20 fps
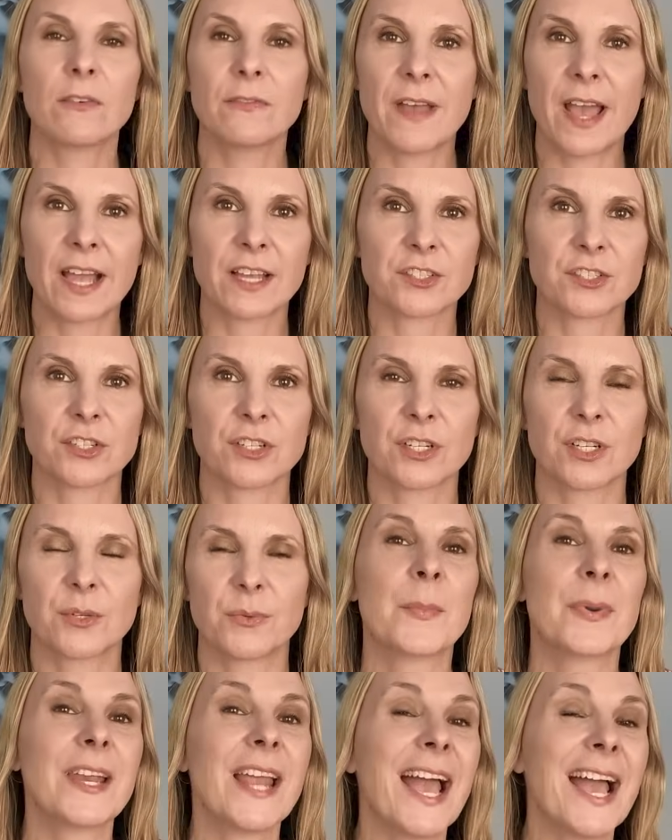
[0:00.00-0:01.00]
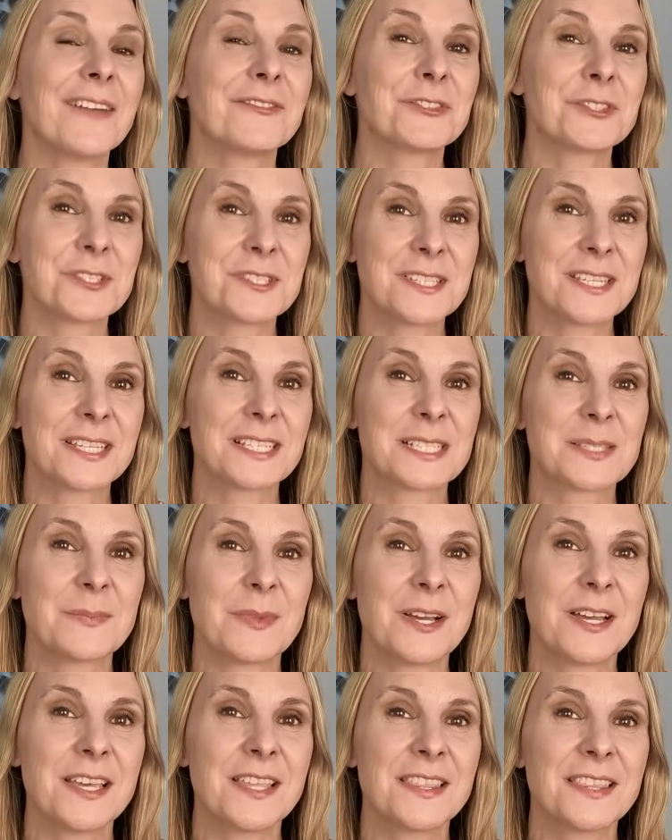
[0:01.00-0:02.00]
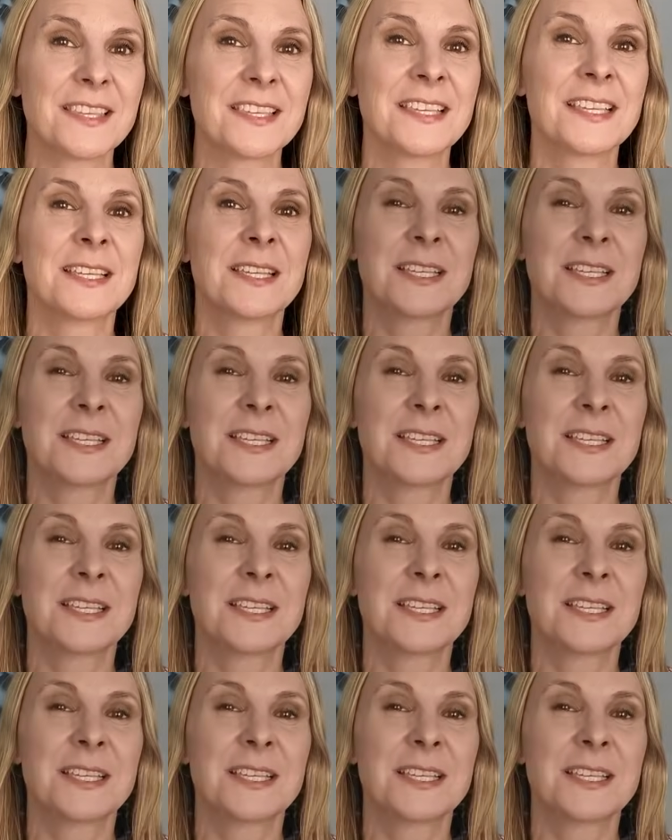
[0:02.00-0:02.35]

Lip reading: factor. But after 6 months,